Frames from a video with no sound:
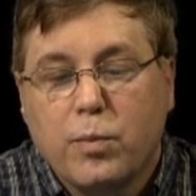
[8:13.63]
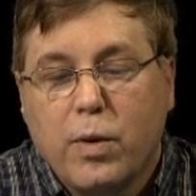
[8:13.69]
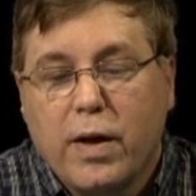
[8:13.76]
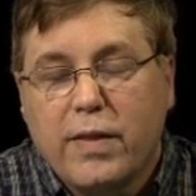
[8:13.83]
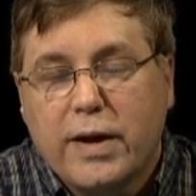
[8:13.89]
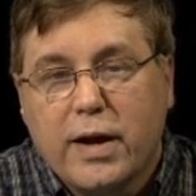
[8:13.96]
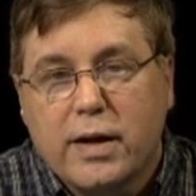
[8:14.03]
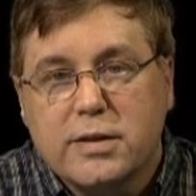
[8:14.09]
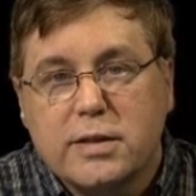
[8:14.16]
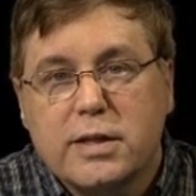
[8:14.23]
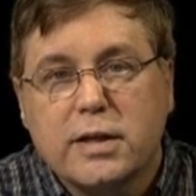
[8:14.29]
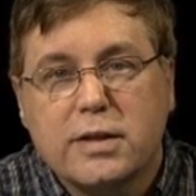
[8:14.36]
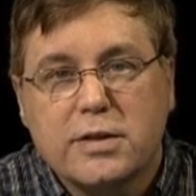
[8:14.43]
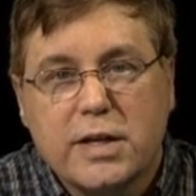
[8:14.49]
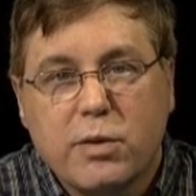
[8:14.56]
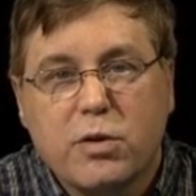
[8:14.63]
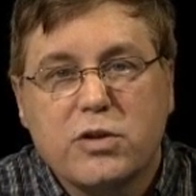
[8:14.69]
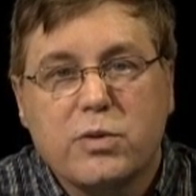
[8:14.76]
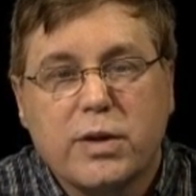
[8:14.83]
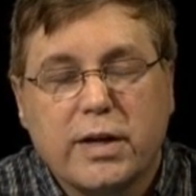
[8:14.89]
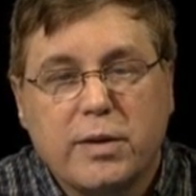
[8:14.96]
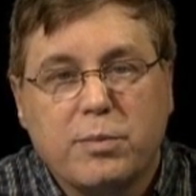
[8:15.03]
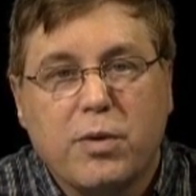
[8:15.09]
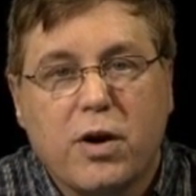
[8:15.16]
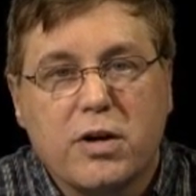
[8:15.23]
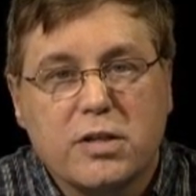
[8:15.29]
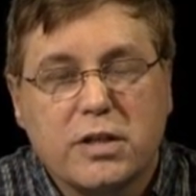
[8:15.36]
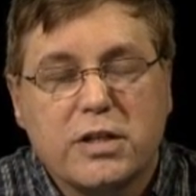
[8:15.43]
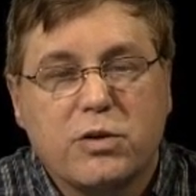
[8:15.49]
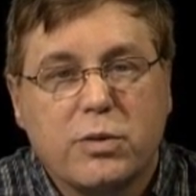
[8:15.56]
Well, they got sick because they were drinking
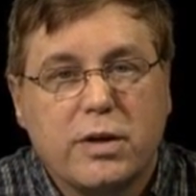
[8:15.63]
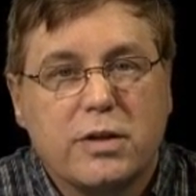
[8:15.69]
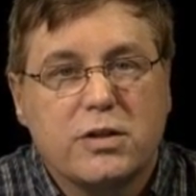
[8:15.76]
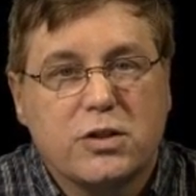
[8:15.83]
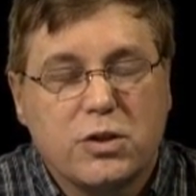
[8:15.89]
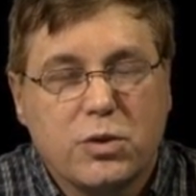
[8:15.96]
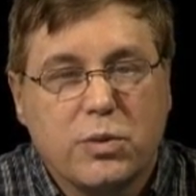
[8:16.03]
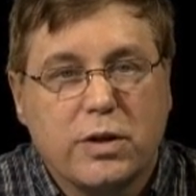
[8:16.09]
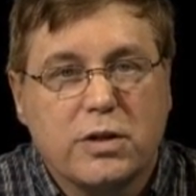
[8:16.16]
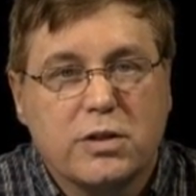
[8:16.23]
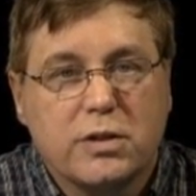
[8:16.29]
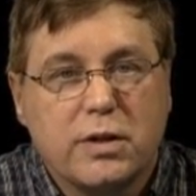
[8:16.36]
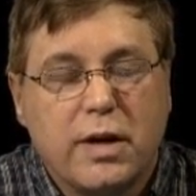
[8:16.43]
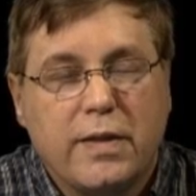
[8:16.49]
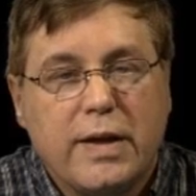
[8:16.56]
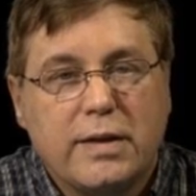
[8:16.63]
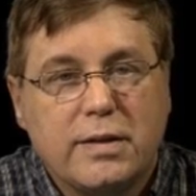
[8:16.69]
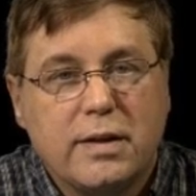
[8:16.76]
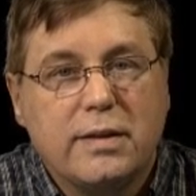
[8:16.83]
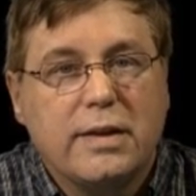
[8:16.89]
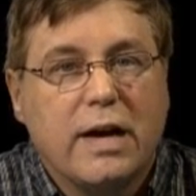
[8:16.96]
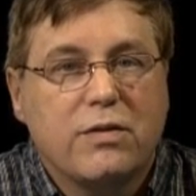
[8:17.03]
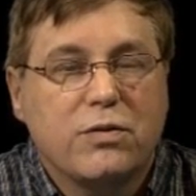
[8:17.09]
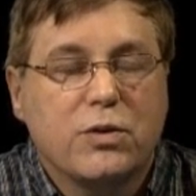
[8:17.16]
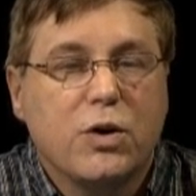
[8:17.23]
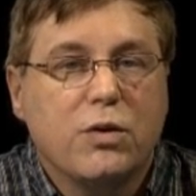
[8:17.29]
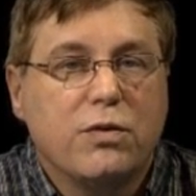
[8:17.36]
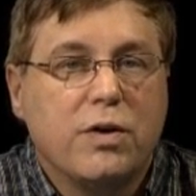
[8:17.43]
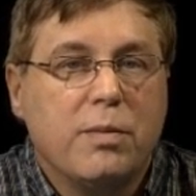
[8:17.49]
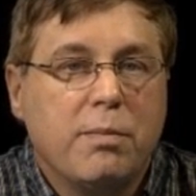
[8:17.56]
partially treated sewage, and they did that for
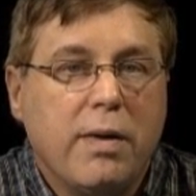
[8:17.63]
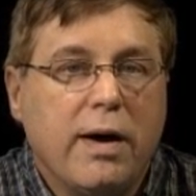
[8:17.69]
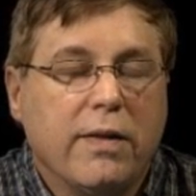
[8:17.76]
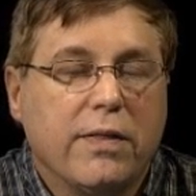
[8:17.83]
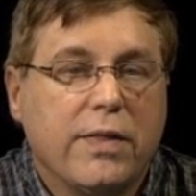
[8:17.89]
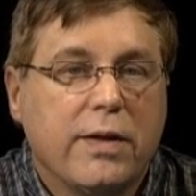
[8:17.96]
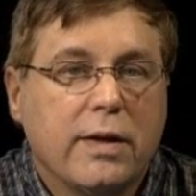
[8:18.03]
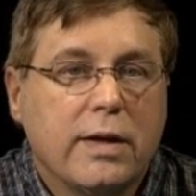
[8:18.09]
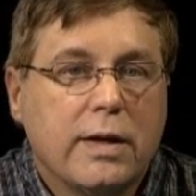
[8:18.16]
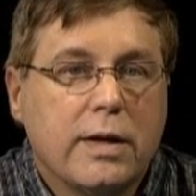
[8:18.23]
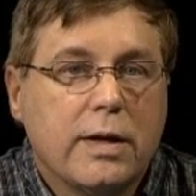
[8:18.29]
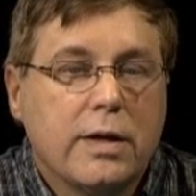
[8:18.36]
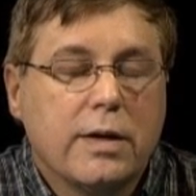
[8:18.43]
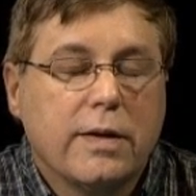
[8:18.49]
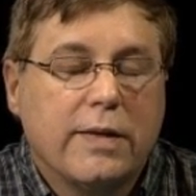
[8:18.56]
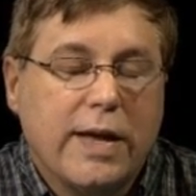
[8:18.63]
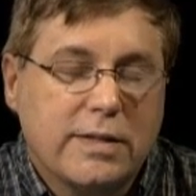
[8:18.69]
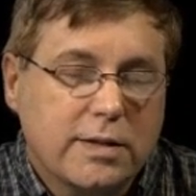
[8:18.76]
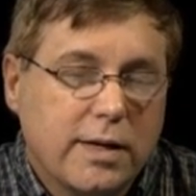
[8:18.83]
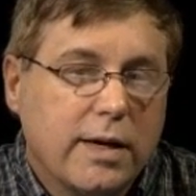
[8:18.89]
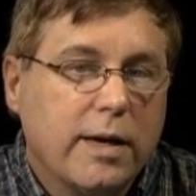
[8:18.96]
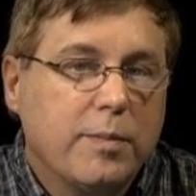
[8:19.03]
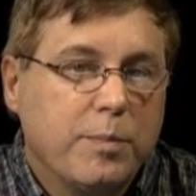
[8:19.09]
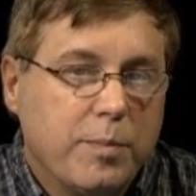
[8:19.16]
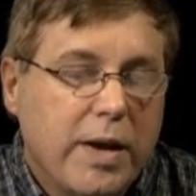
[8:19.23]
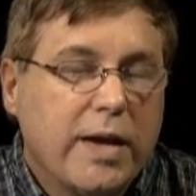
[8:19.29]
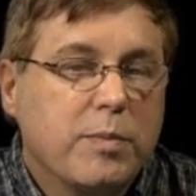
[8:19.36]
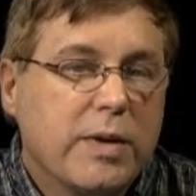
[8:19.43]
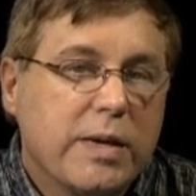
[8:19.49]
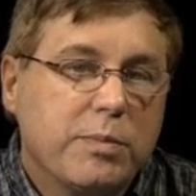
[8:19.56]
over a month. That's going to
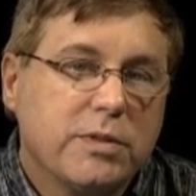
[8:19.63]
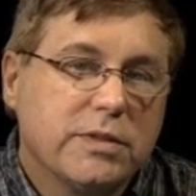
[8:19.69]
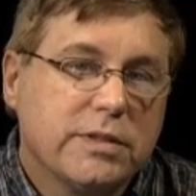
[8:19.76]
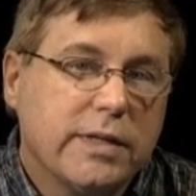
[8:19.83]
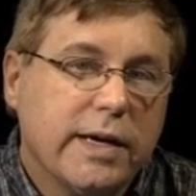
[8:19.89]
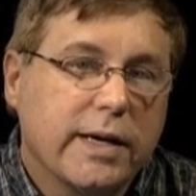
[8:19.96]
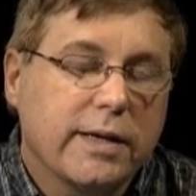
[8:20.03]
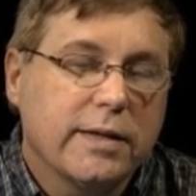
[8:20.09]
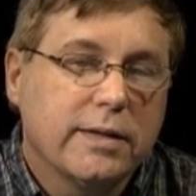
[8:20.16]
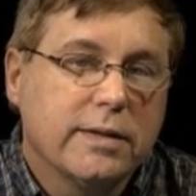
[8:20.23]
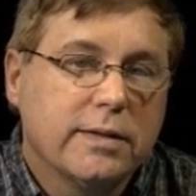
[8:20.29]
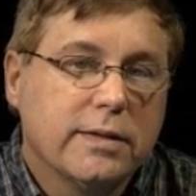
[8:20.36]
make people sick.